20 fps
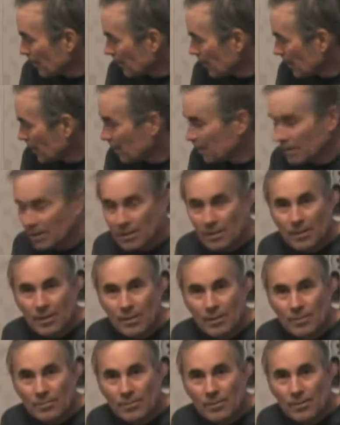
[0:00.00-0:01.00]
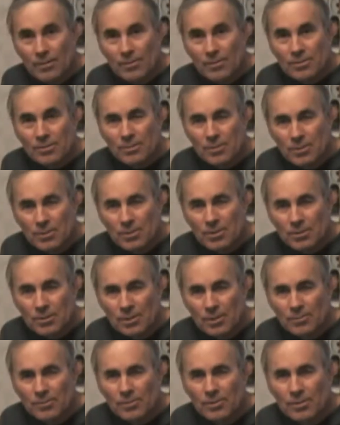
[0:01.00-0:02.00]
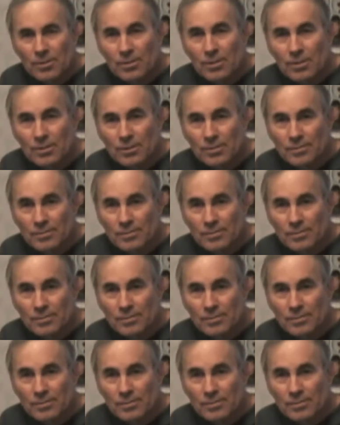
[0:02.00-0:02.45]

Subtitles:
So now I gotta find some more stuff to do.